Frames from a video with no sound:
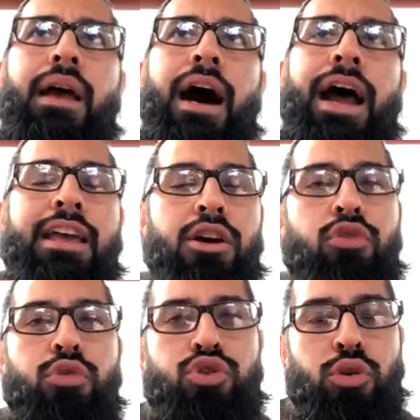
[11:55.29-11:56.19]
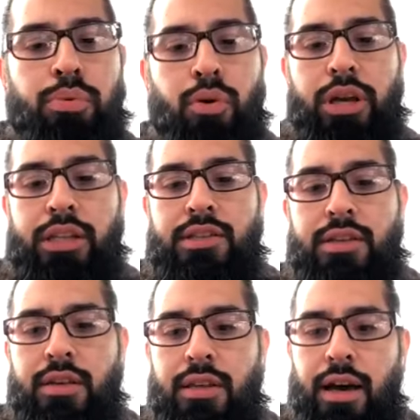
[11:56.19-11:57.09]
I hit a crucial point
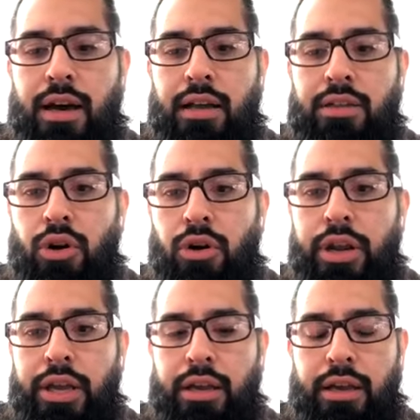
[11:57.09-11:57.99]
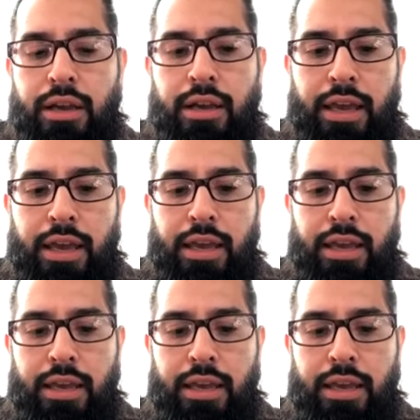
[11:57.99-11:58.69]
uh, during a,